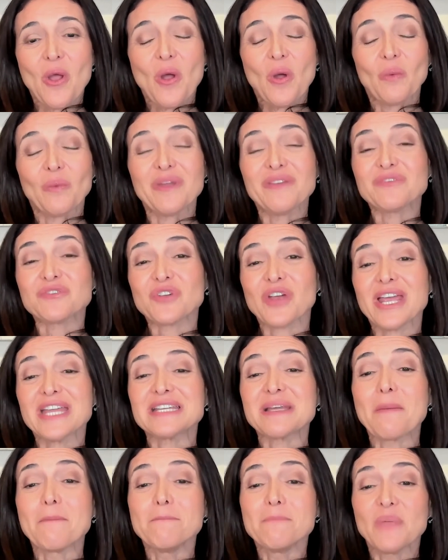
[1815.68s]
We've trained
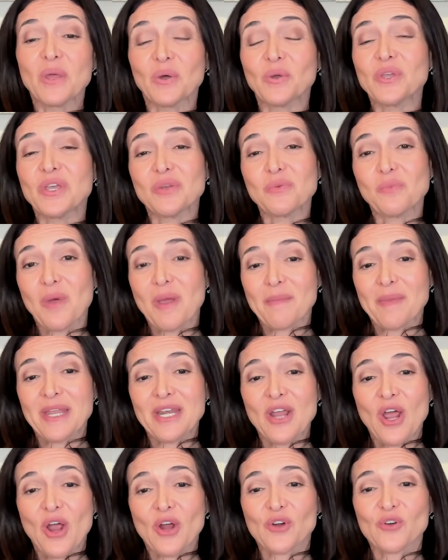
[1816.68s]
1 million
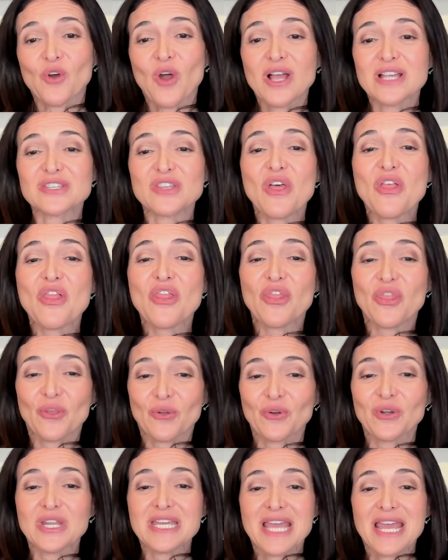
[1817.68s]
women across
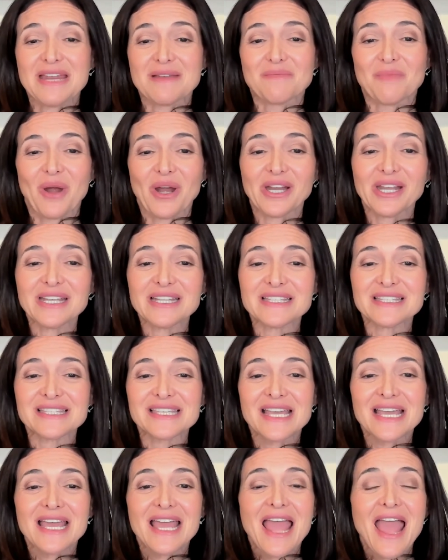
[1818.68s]
38 markets,
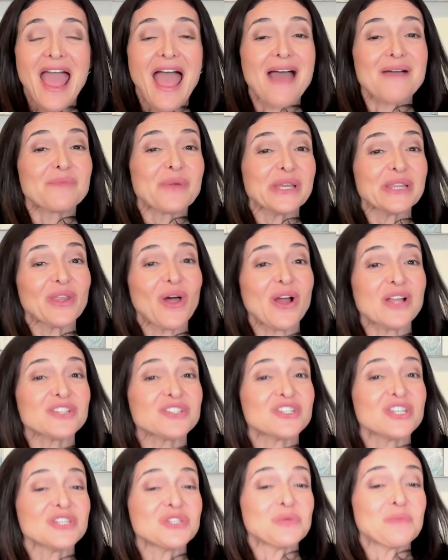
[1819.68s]
and we
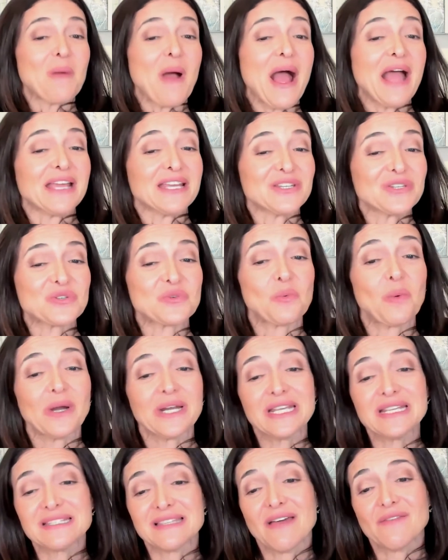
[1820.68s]
launched in Dubai in
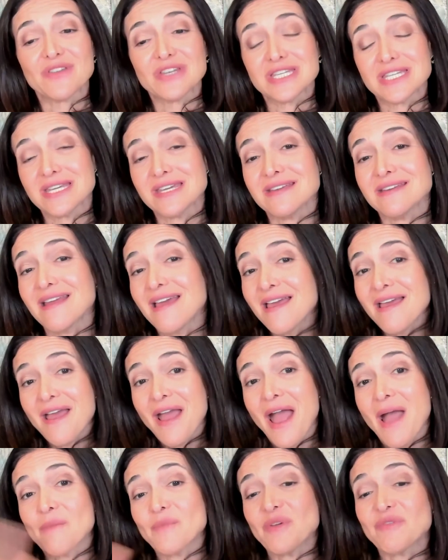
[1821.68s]
2017,
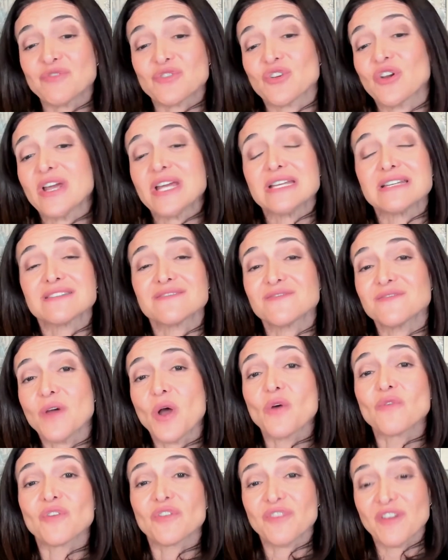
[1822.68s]
and we've trained
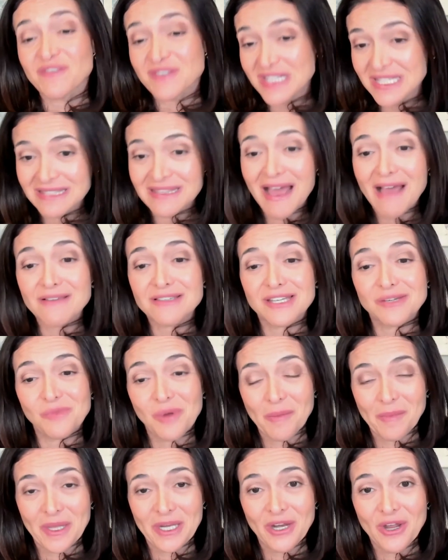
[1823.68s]
over 15,000
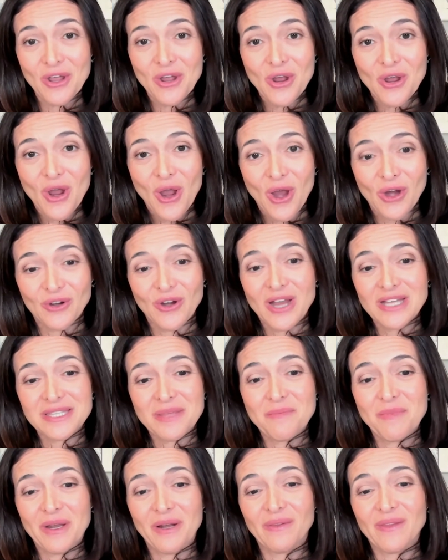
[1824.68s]
women across the
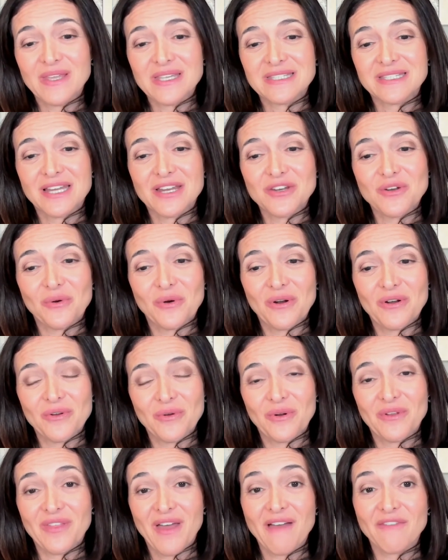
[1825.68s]
Middle East and
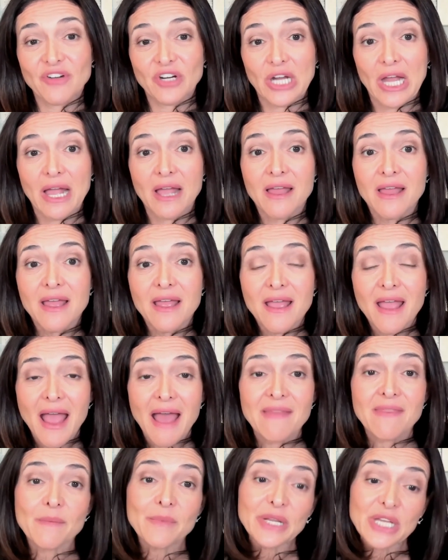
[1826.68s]
North Africa.
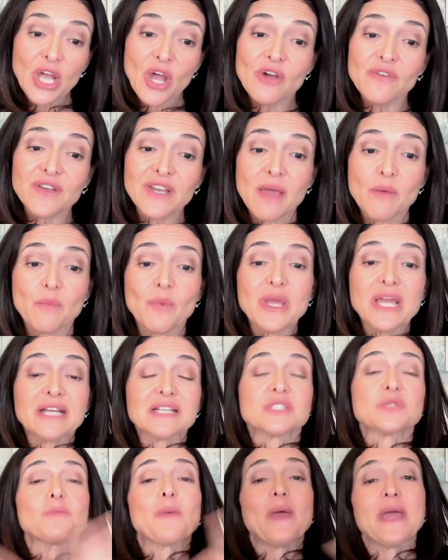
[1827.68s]
And then when COVID hit, we
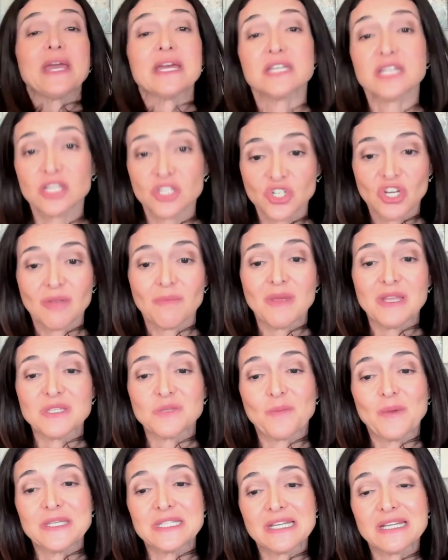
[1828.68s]
expanded She Means
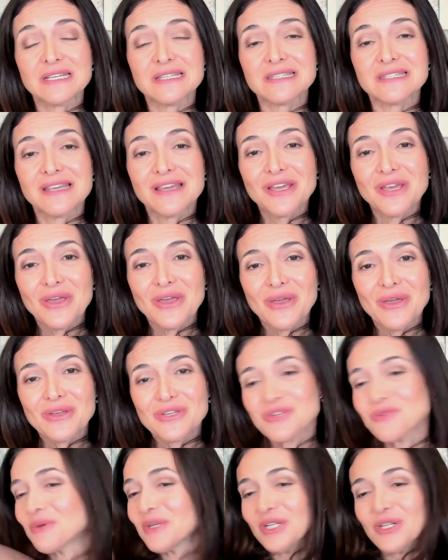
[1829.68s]
Business
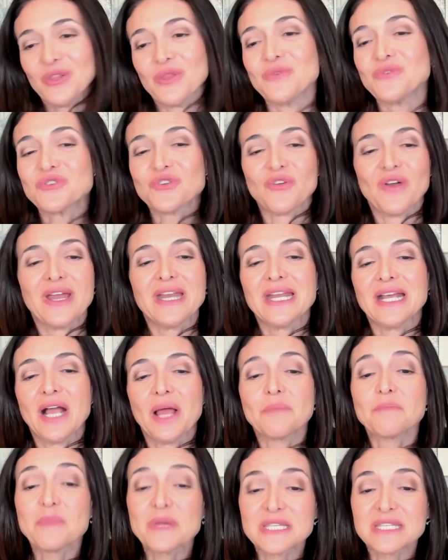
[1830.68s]
to include training
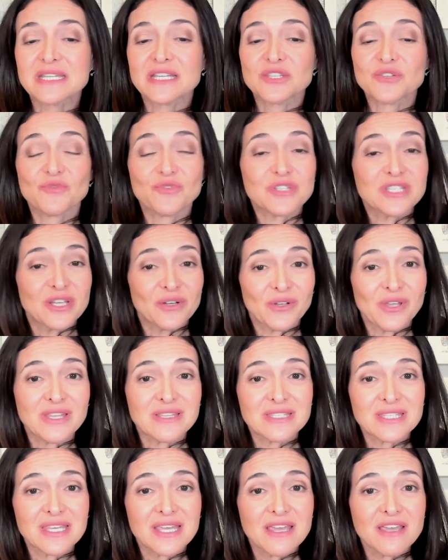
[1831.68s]
on business
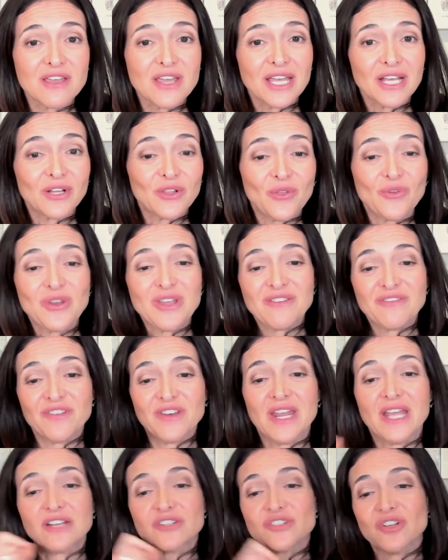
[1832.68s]
resiliency, including
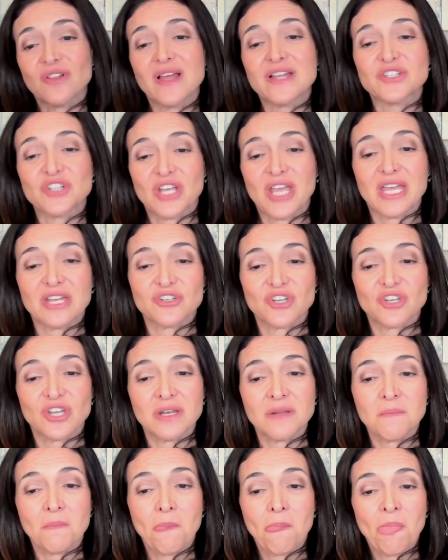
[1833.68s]
financial
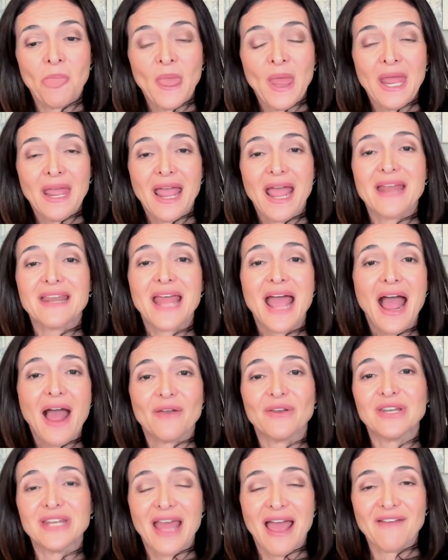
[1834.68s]
education and how
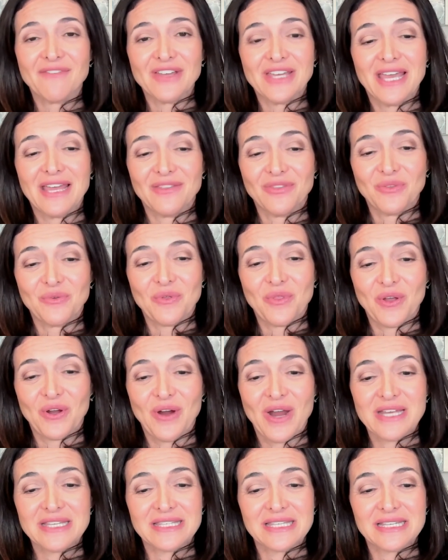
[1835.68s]
to navigate through the
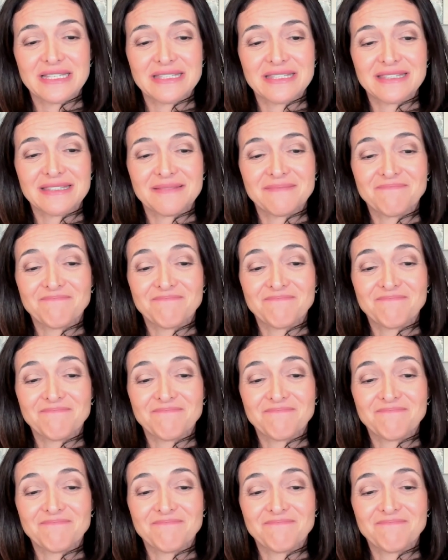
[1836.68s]
crisis.